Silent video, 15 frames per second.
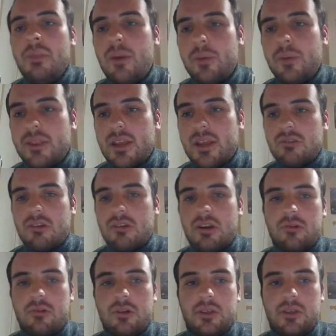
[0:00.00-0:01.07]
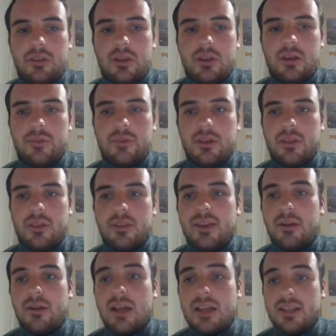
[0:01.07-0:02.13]
Now, with a danger area crossing service,
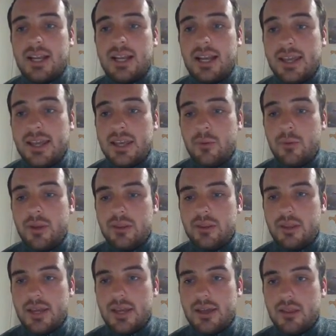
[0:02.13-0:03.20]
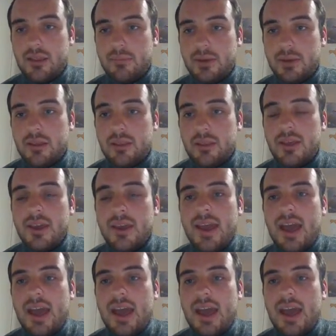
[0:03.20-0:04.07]
they will actually clear you into the airspace,